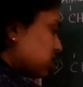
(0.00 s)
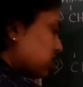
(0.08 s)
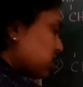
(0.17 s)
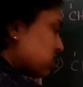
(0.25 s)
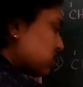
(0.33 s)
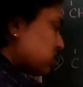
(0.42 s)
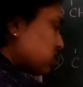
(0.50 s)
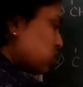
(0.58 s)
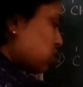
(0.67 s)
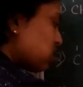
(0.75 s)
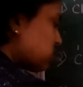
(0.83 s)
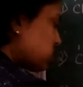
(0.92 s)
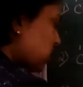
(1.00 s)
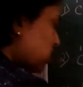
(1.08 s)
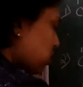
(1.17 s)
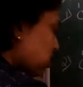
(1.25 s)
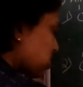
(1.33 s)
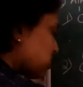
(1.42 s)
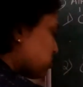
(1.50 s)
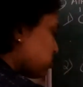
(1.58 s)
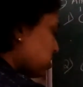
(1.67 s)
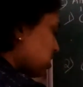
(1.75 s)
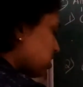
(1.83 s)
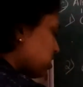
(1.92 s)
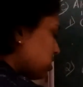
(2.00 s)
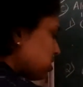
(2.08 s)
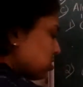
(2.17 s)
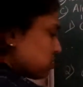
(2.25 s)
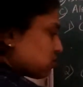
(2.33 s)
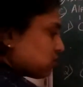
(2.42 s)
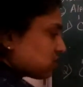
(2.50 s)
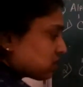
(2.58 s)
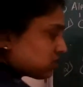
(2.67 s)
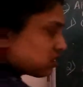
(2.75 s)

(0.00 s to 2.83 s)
this is your chain, longest chain. So